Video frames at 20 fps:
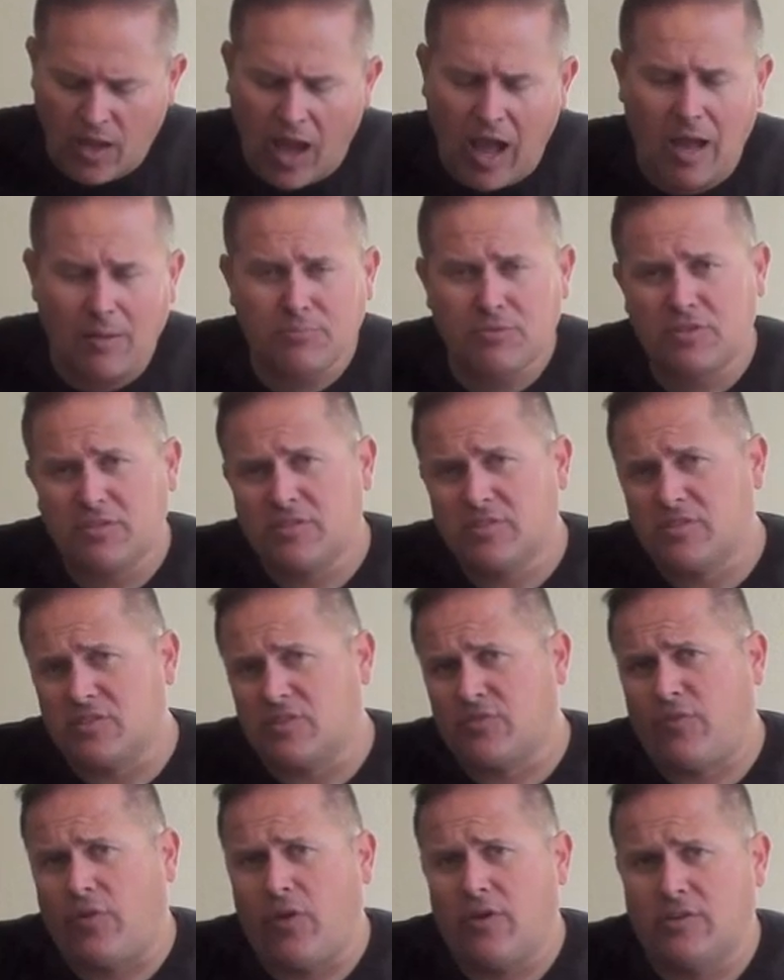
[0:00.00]
options
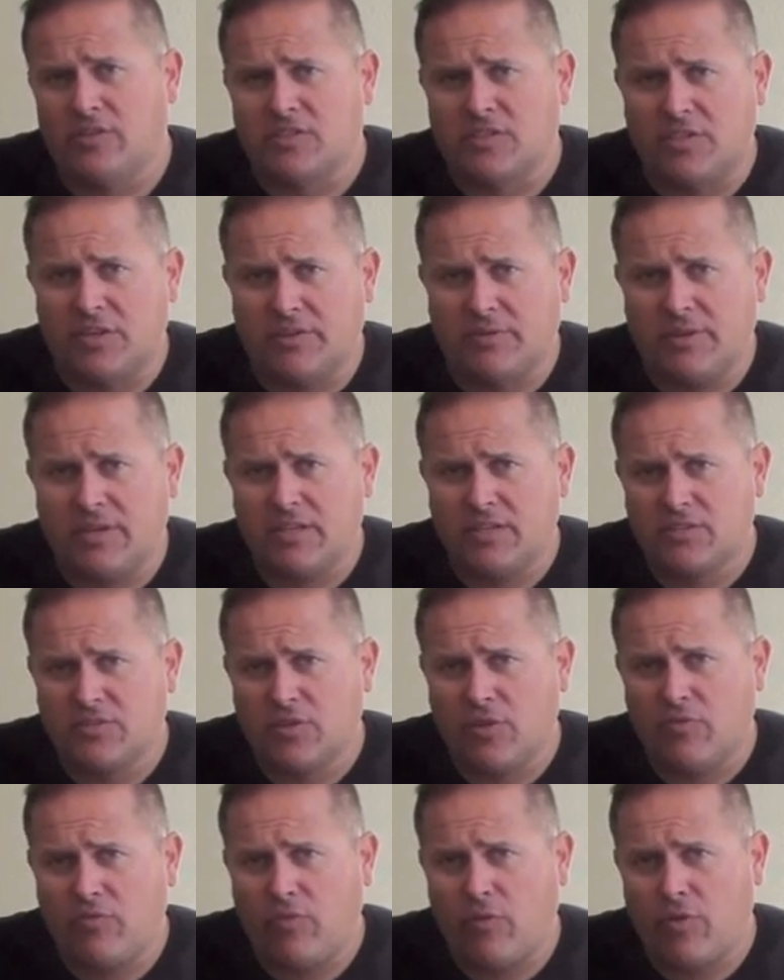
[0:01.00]
as far as gearing and
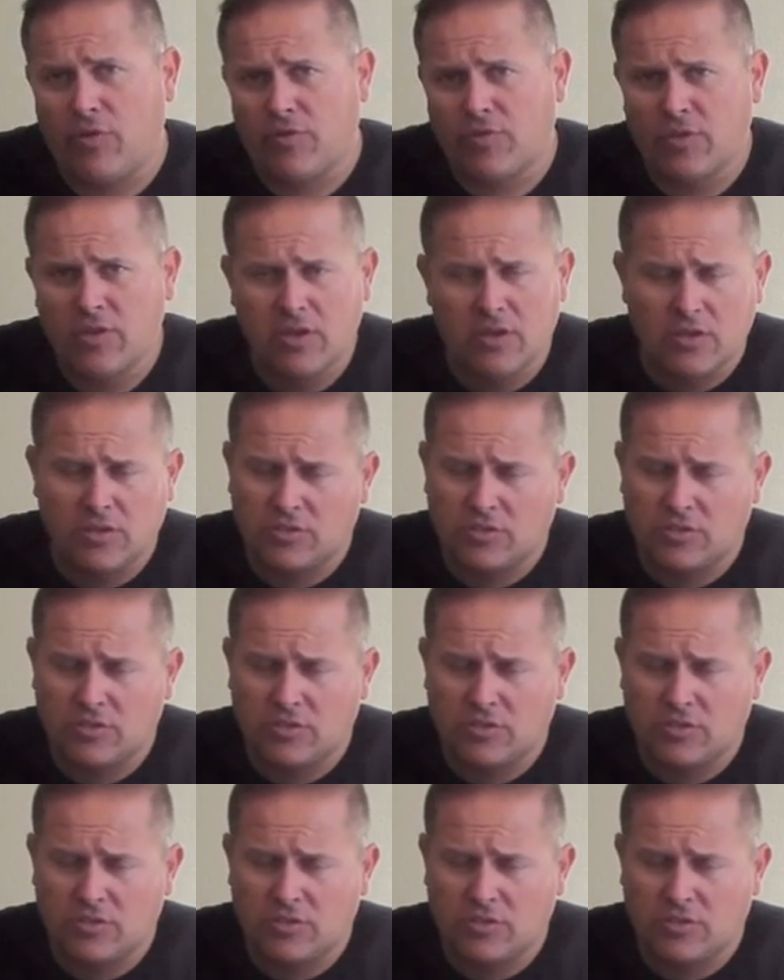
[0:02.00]
so forth.